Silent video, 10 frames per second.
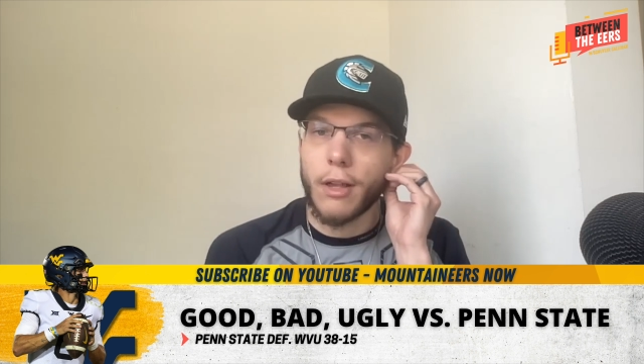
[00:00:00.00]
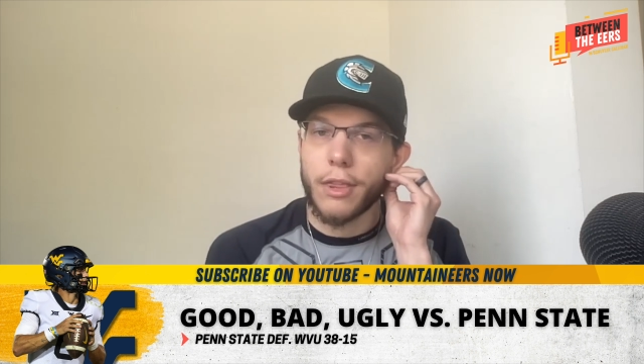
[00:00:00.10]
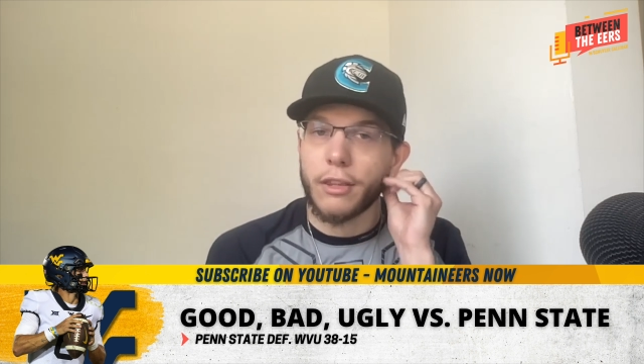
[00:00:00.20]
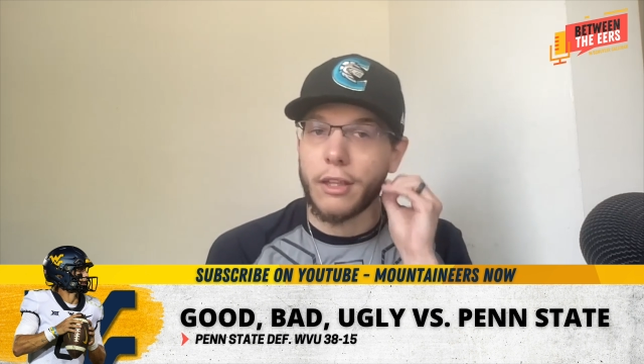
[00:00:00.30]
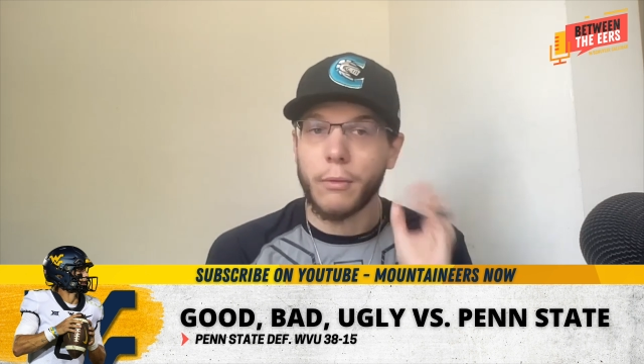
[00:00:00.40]
I
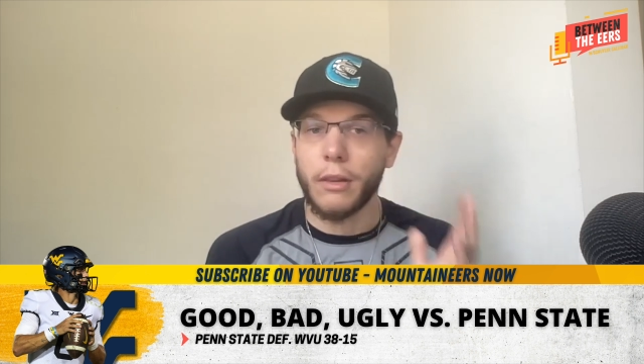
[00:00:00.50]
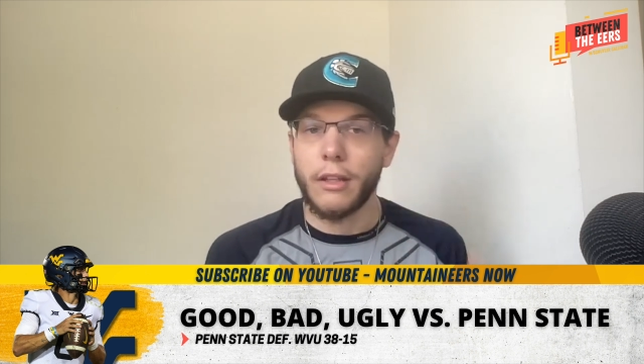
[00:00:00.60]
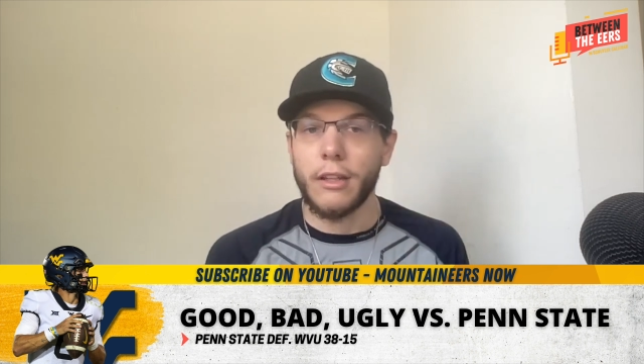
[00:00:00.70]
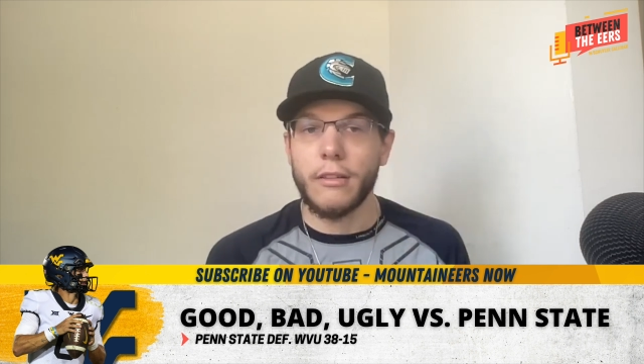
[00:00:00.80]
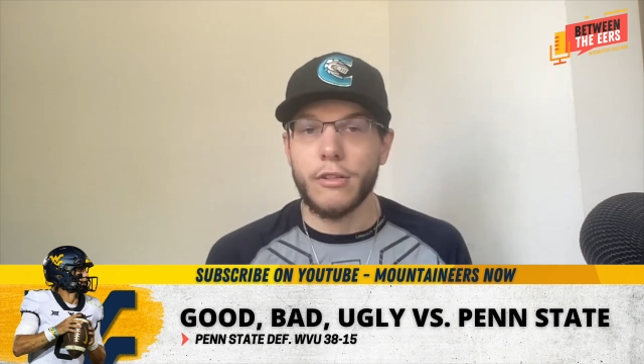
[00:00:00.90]
thought they
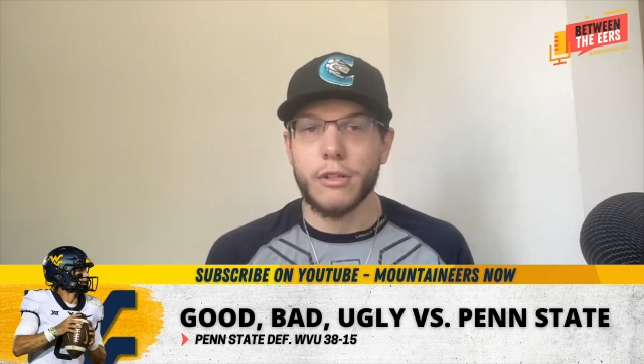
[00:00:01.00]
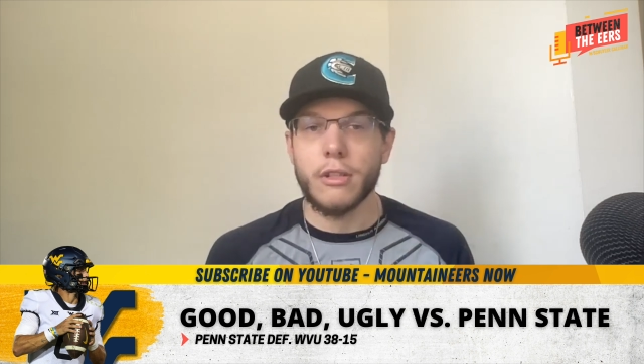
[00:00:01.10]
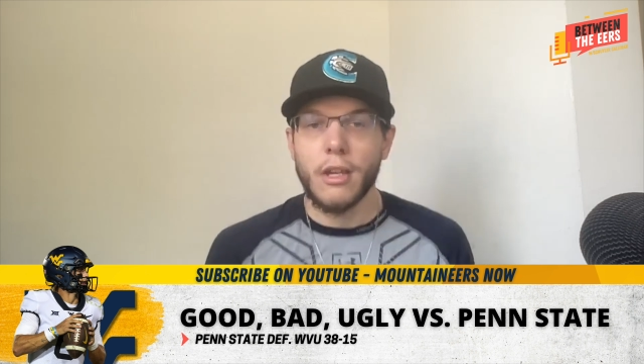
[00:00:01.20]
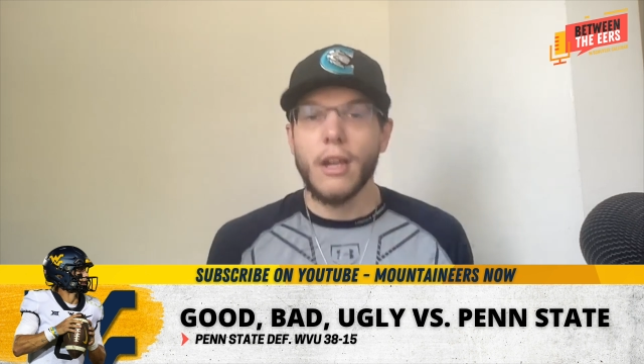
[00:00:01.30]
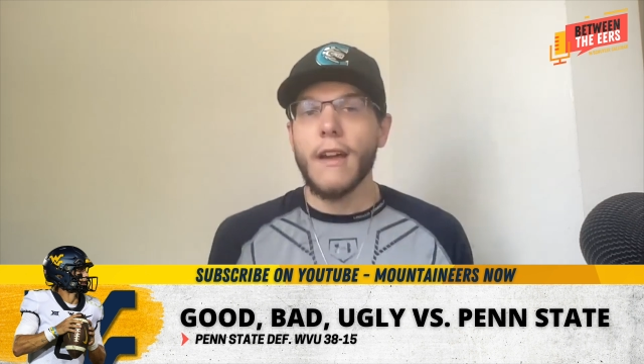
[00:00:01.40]
really just
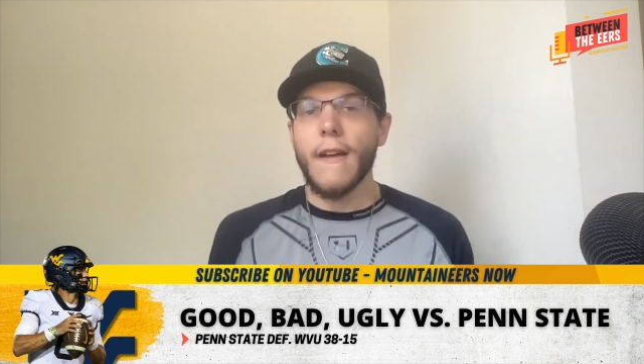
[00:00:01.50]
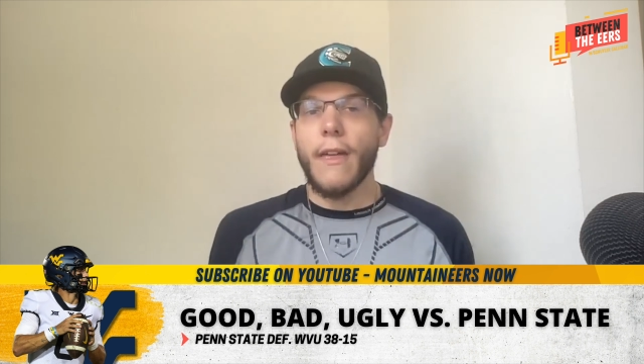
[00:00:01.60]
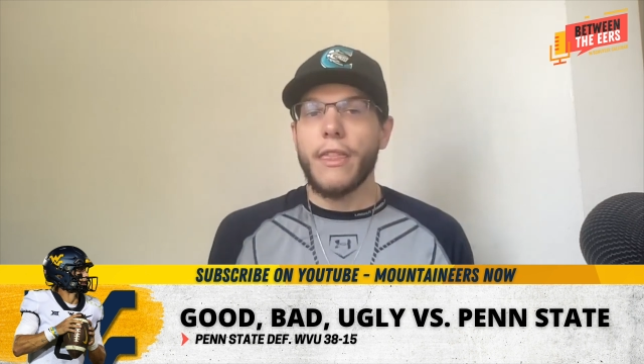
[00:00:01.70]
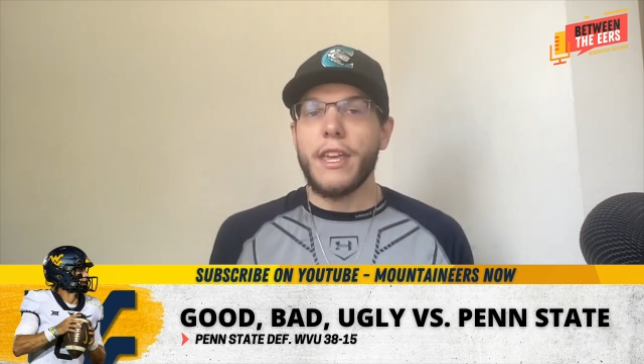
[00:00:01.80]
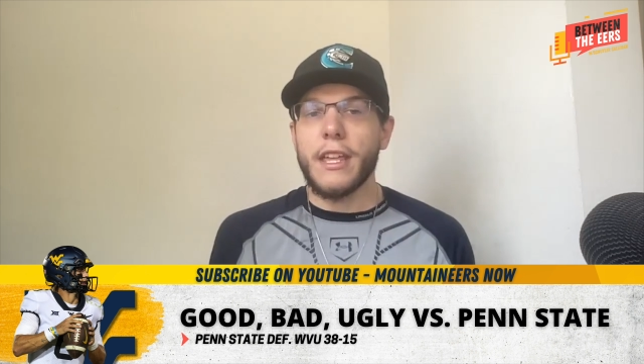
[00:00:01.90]

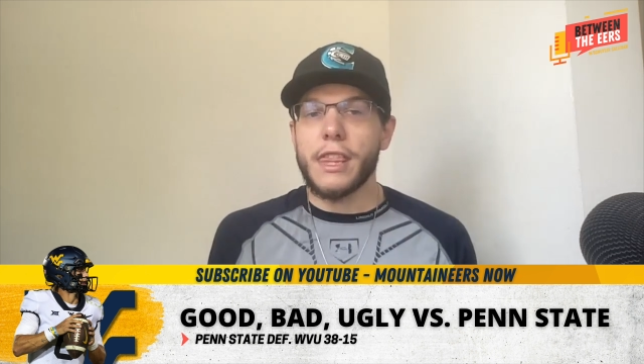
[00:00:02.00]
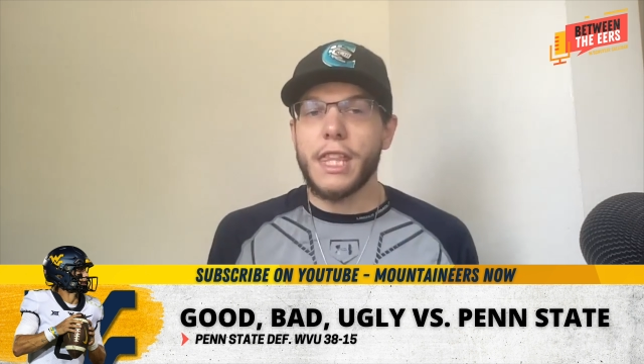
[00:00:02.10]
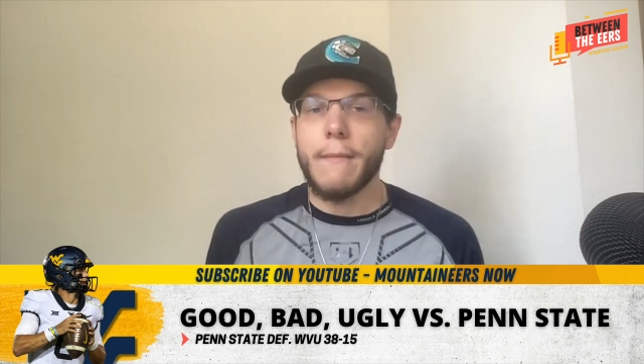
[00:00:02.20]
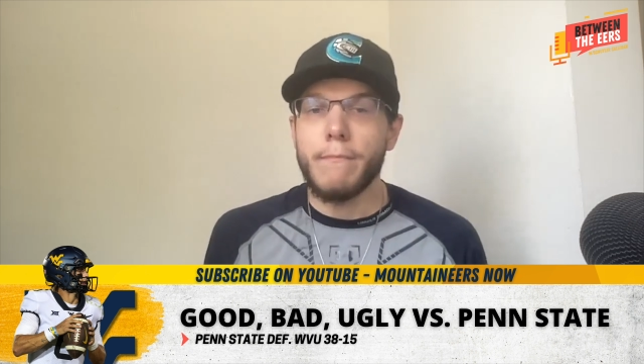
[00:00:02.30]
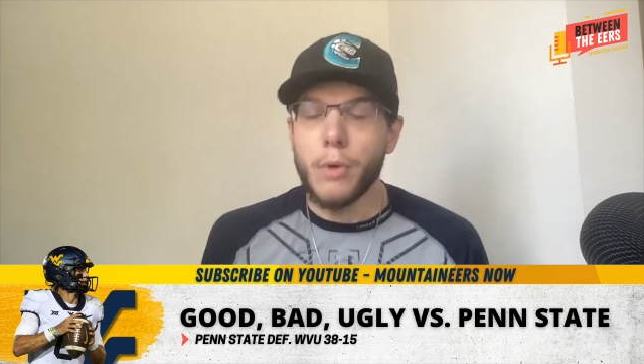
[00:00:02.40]

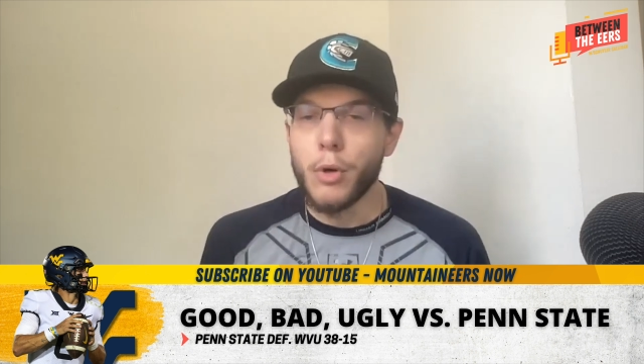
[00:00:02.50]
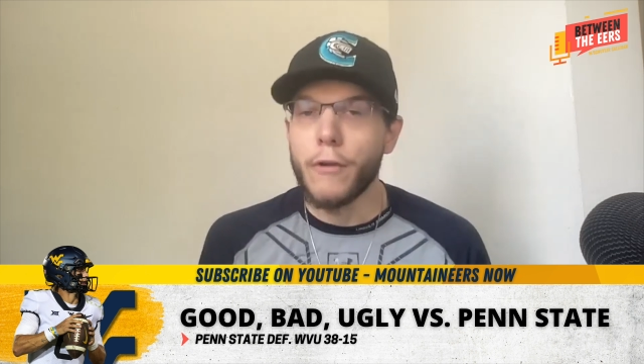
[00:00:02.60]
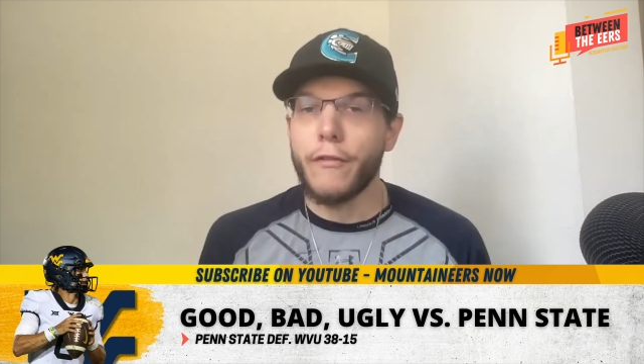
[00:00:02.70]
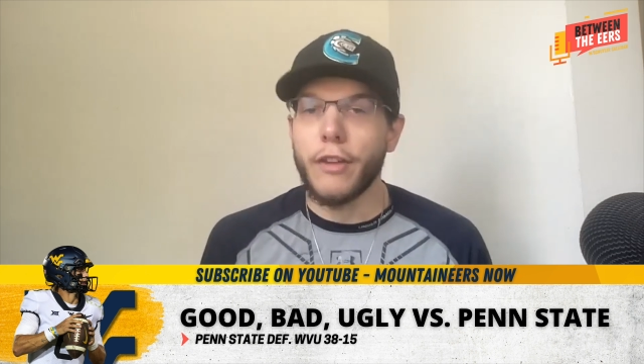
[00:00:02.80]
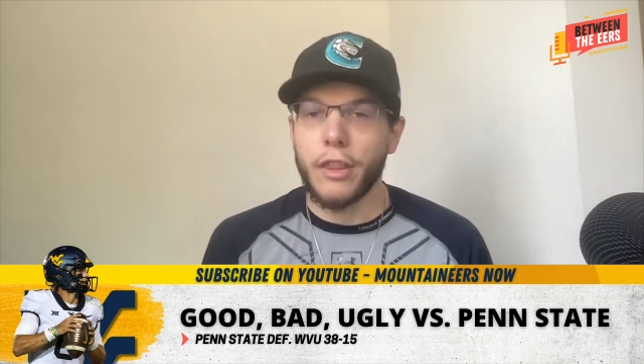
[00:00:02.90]
they
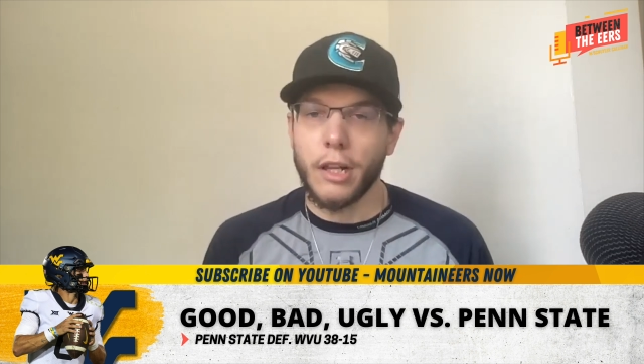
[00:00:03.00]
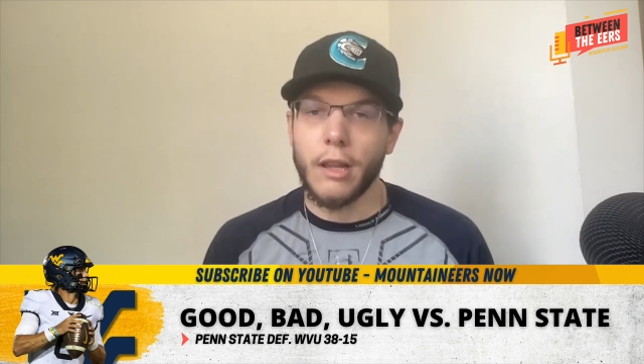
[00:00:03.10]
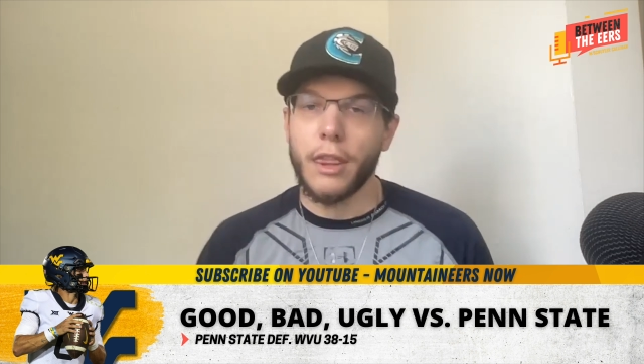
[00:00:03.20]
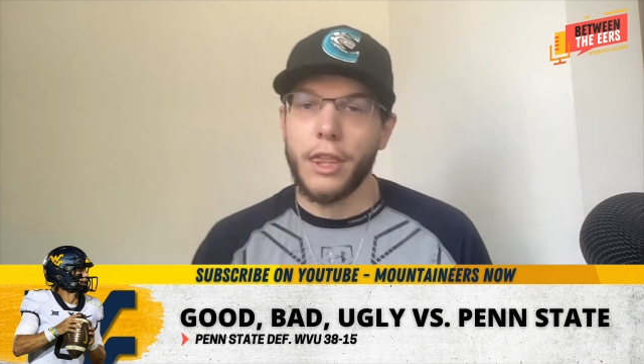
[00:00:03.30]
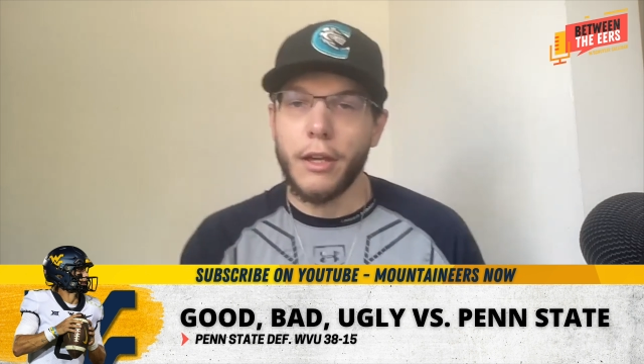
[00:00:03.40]
moved
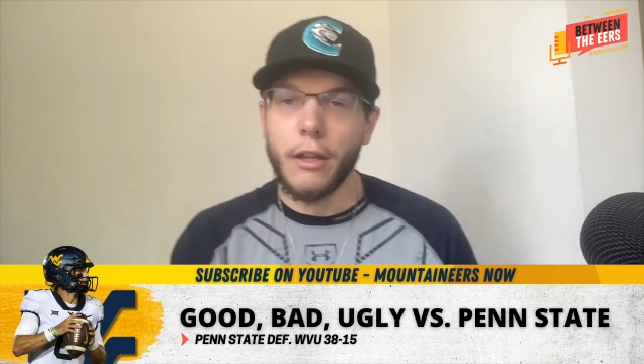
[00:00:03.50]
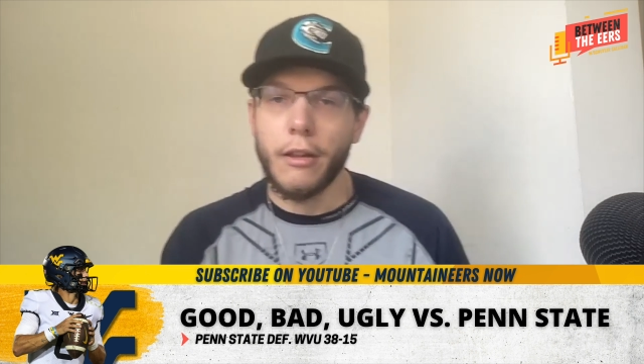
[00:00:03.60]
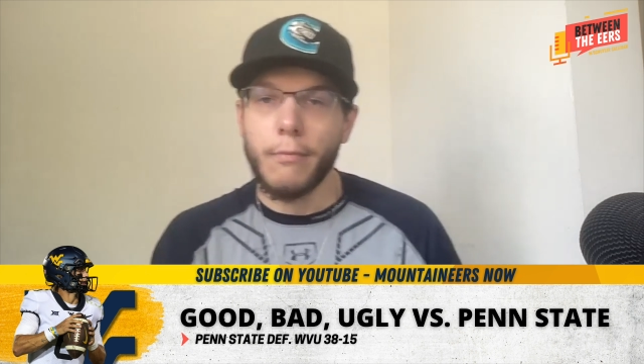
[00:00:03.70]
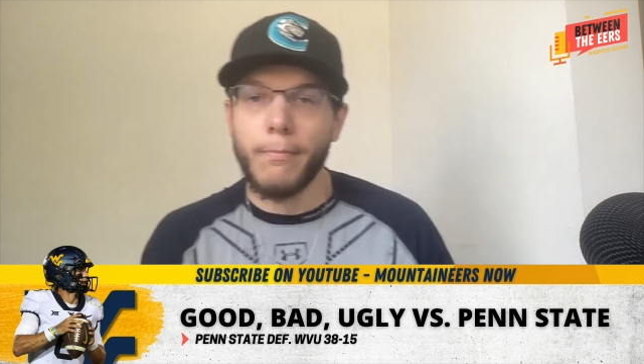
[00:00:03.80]
the